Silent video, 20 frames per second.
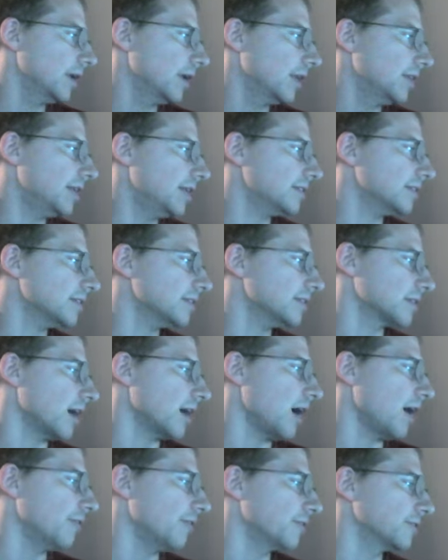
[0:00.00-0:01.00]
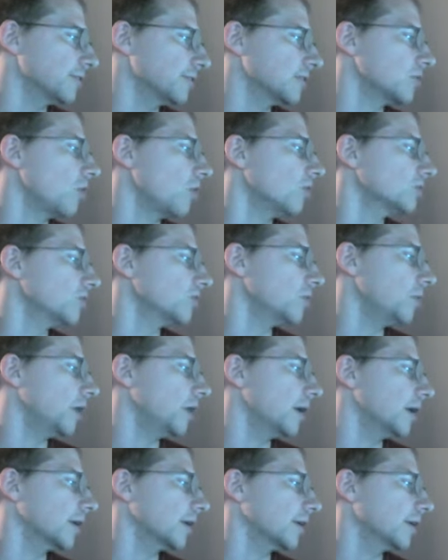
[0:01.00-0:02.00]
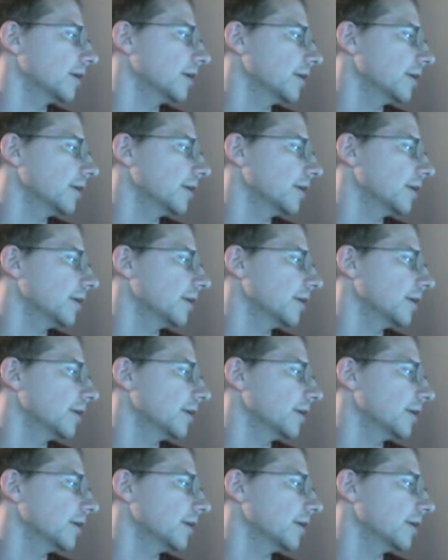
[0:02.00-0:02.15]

This is tough because it's also like